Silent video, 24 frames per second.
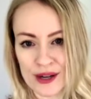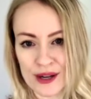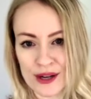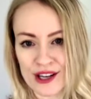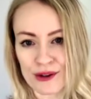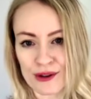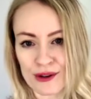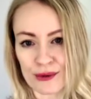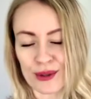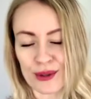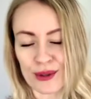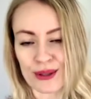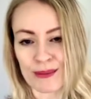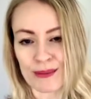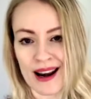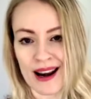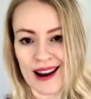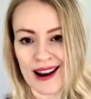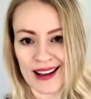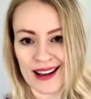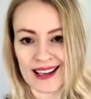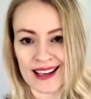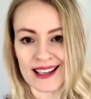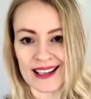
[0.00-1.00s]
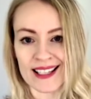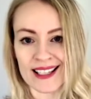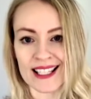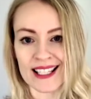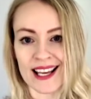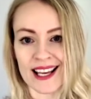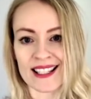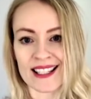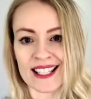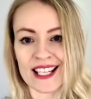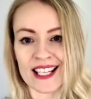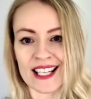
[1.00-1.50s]
pre-cruise molecular
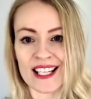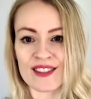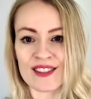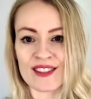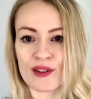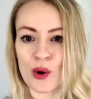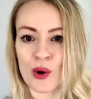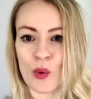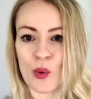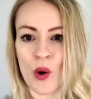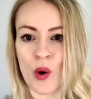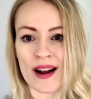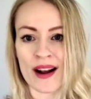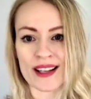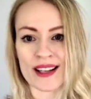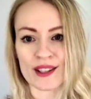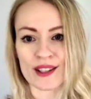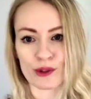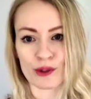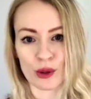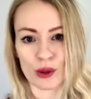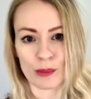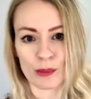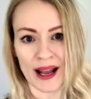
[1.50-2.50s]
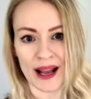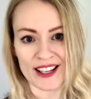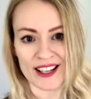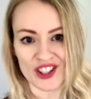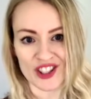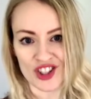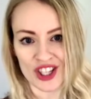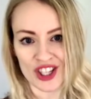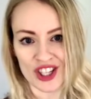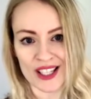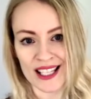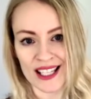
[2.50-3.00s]
test is required of all
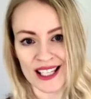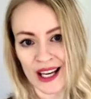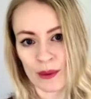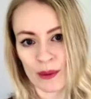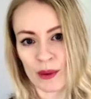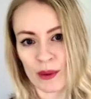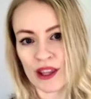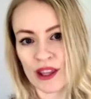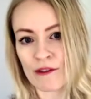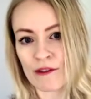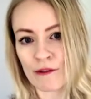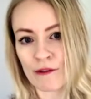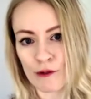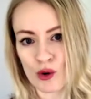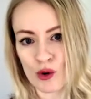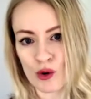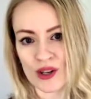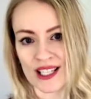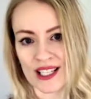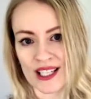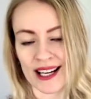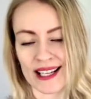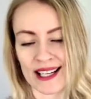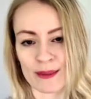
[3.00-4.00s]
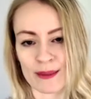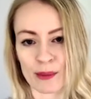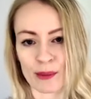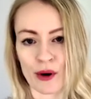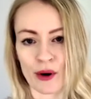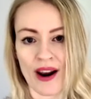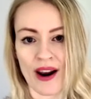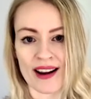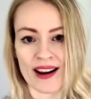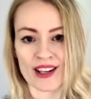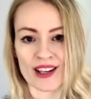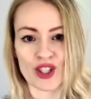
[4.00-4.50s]
passengers within 4 days
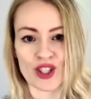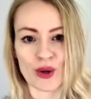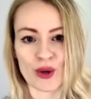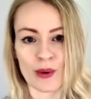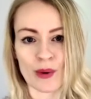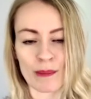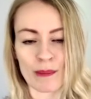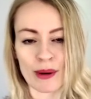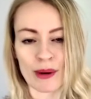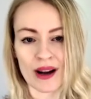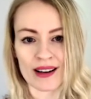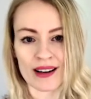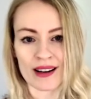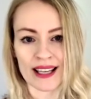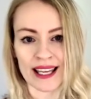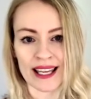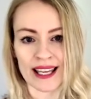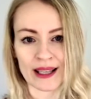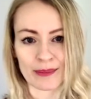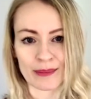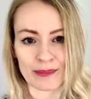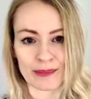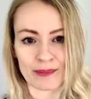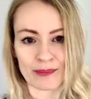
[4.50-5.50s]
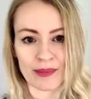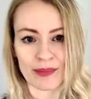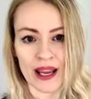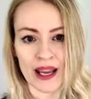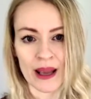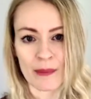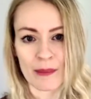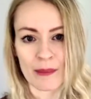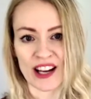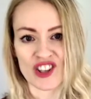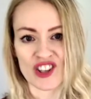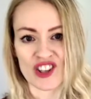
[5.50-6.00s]
prior to embarking.
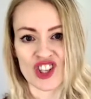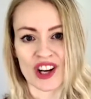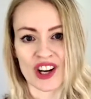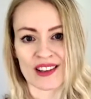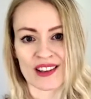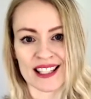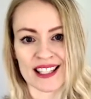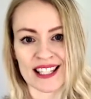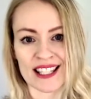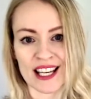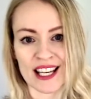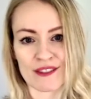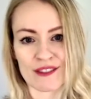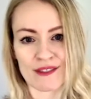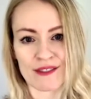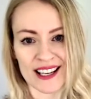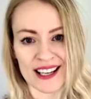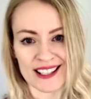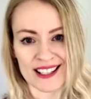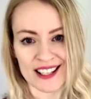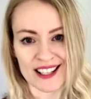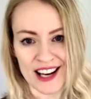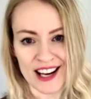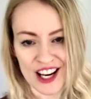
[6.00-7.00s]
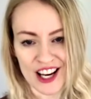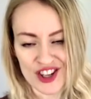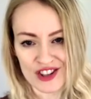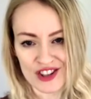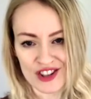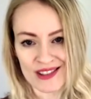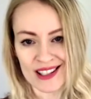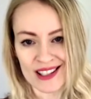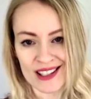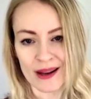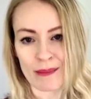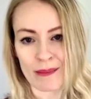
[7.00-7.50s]
Blanchard said
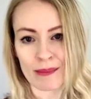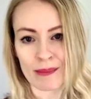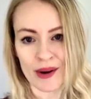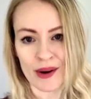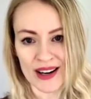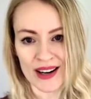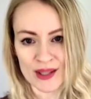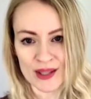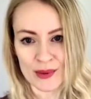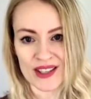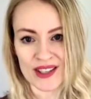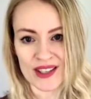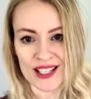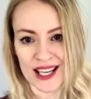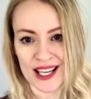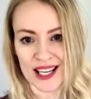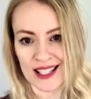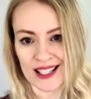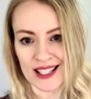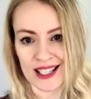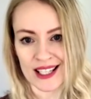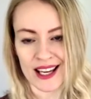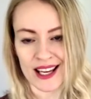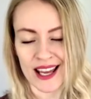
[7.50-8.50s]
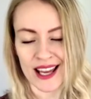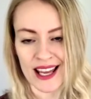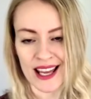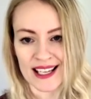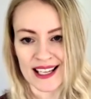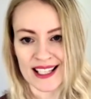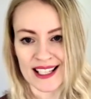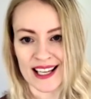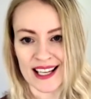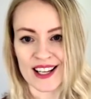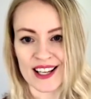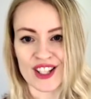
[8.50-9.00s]
vaccinations combined with testing
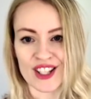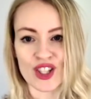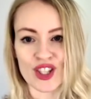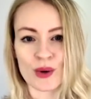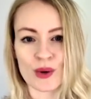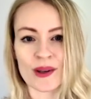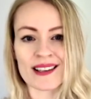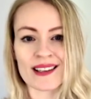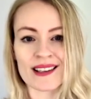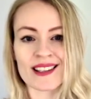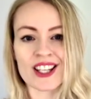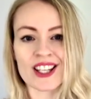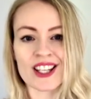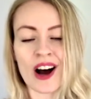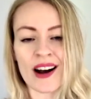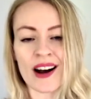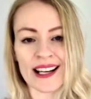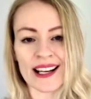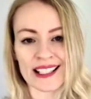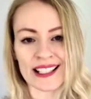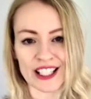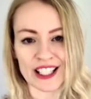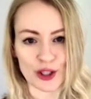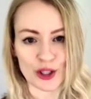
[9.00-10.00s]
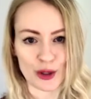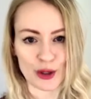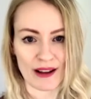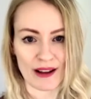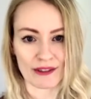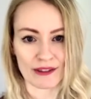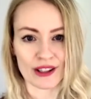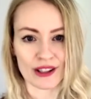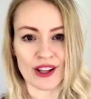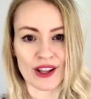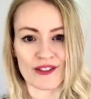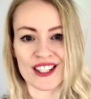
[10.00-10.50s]
take us to an entirely new
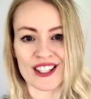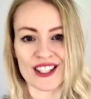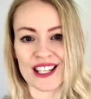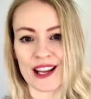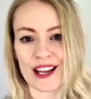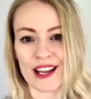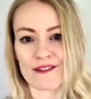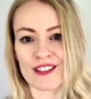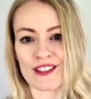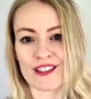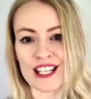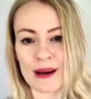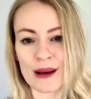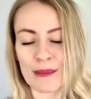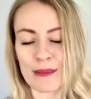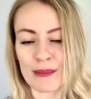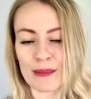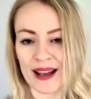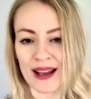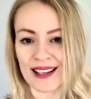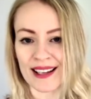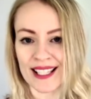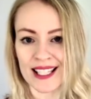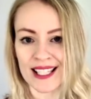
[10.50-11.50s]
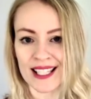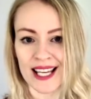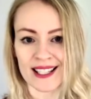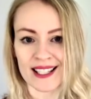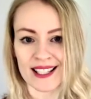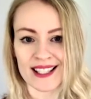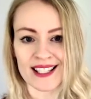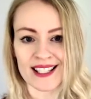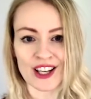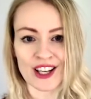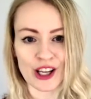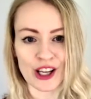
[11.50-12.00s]
level of safety compared to
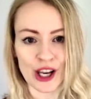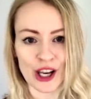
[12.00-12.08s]
testing